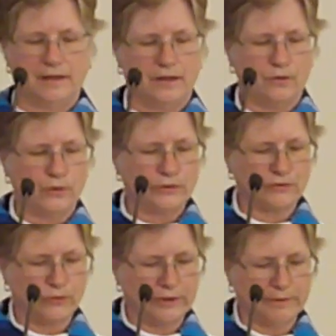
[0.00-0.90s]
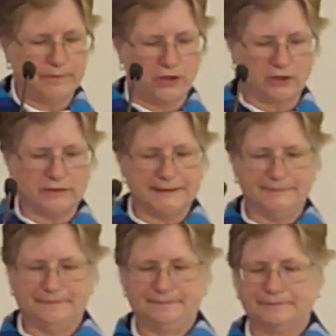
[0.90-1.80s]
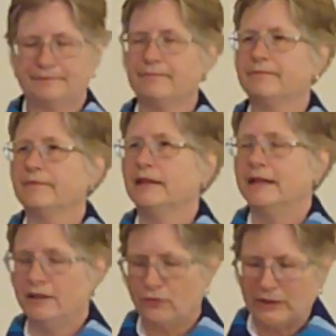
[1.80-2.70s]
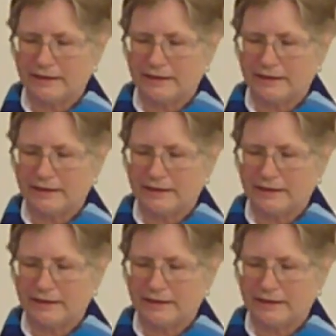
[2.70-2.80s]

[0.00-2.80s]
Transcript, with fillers: The words of William Barclay If we